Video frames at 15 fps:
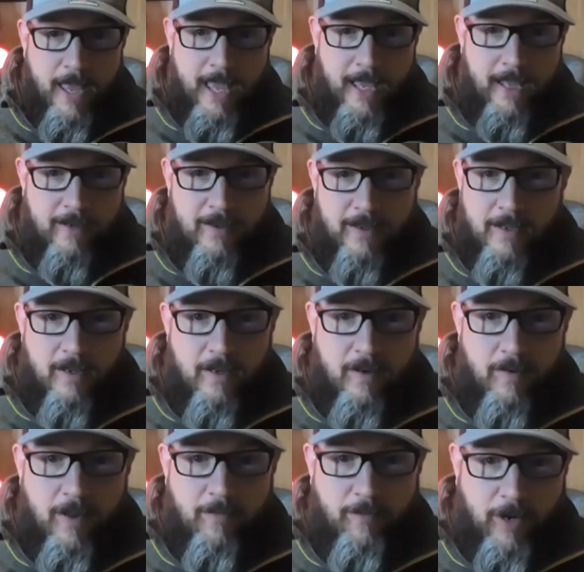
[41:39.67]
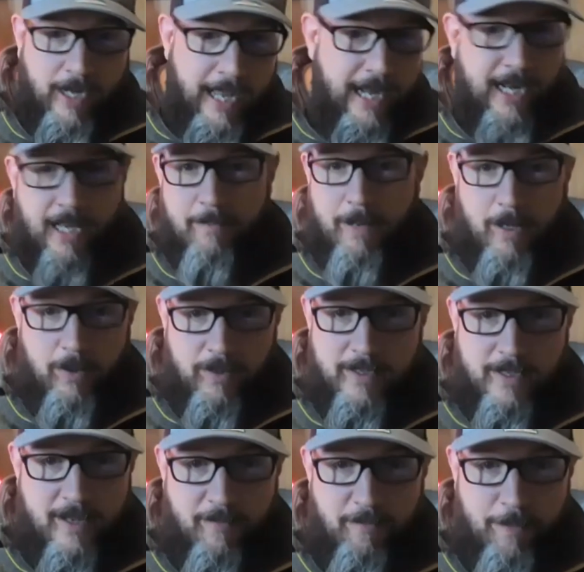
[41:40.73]
and forgetting about the
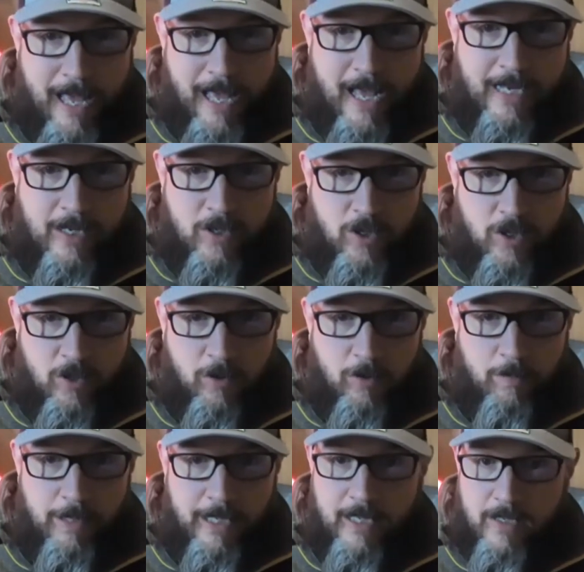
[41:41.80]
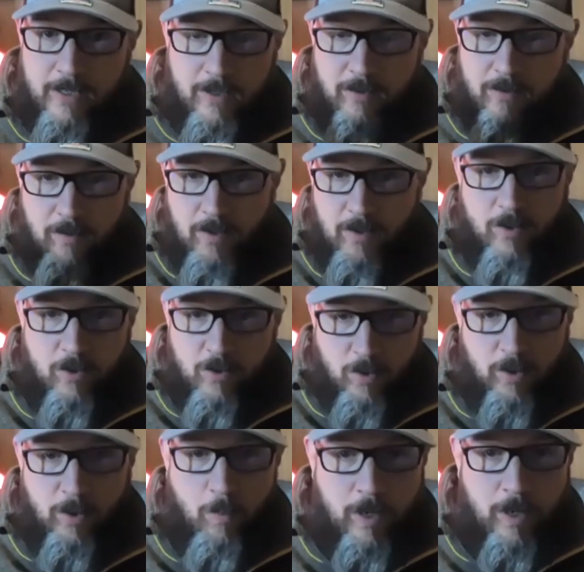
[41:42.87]
stuff behind you because there's
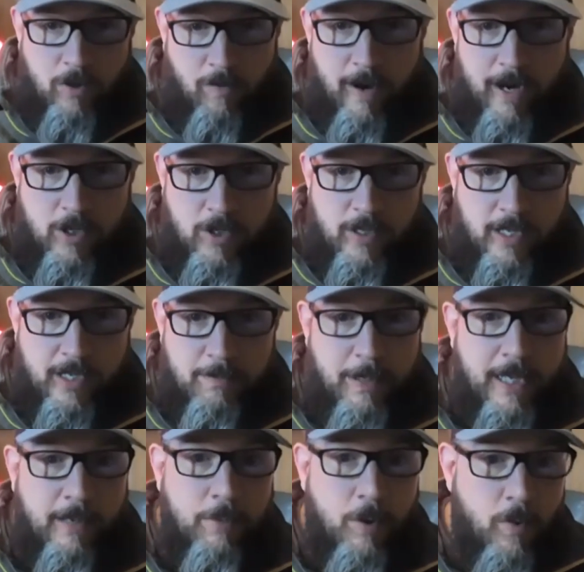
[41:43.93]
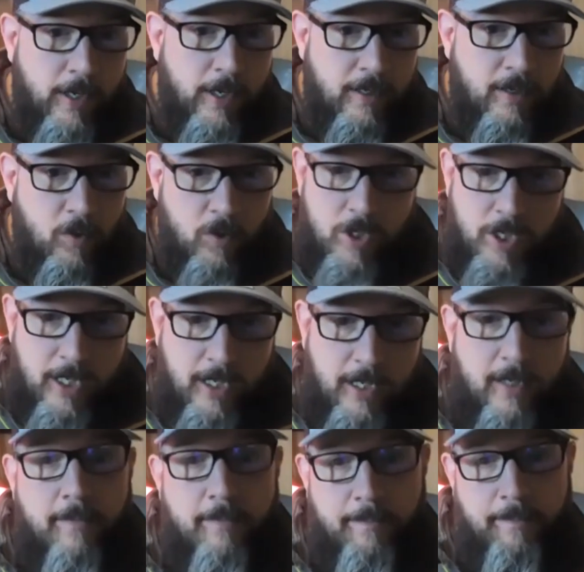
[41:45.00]
only one direction that he's being pointed, or she.